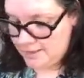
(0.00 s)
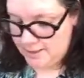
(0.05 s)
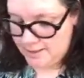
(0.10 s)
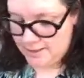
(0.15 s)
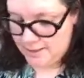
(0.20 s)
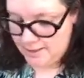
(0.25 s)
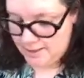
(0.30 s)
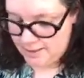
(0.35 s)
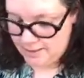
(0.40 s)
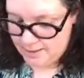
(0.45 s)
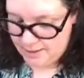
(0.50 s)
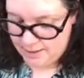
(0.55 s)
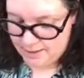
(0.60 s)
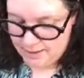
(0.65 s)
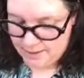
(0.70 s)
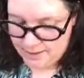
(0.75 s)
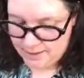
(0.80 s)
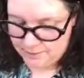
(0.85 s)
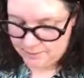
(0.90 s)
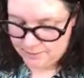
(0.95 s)
And I
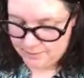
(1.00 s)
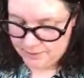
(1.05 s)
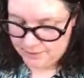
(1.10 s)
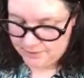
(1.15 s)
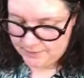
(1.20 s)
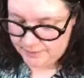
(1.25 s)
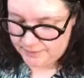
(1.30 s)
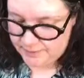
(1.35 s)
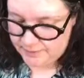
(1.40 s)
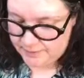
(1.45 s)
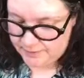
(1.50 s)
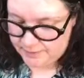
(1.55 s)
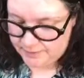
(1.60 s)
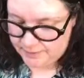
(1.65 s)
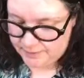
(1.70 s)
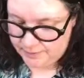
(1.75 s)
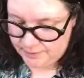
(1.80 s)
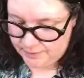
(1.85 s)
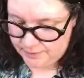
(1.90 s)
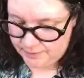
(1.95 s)
guess we can
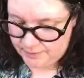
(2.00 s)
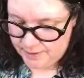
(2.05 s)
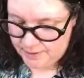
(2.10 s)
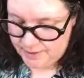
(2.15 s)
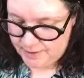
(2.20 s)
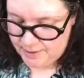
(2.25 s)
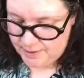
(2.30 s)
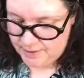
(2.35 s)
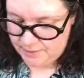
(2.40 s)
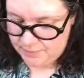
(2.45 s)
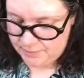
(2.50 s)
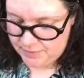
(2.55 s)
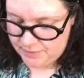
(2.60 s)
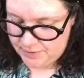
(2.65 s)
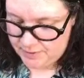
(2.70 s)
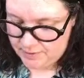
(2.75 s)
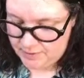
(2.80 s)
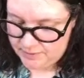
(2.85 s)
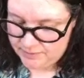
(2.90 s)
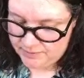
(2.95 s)
still keep
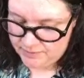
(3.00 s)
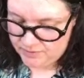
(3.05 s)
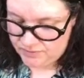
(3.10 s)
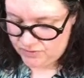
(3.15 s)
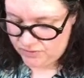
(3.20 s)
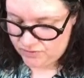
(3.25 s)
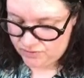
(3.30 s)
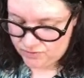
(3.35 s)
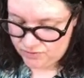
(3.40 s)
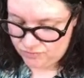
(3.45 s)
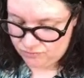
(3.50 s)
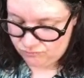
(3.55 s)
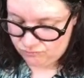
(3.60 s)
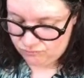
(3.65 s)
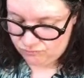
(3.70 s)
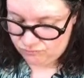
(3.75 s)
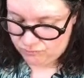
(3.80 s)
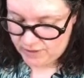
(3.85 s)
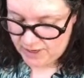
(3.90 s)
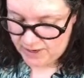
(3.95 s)
this
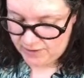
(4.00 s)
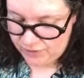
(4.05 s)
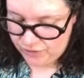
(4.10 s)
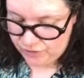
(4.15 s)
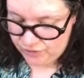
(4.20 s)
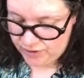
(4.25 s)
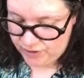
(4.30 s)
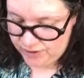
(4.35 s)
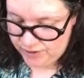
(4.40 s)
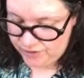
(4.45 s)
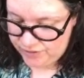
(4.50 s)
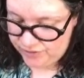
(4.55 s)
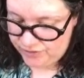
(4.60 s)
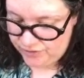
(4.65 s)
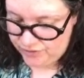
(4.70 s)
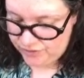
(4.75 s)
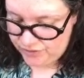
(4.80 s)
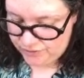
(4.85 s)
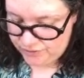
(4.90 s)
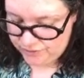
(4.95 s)
as
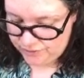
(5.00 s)
is.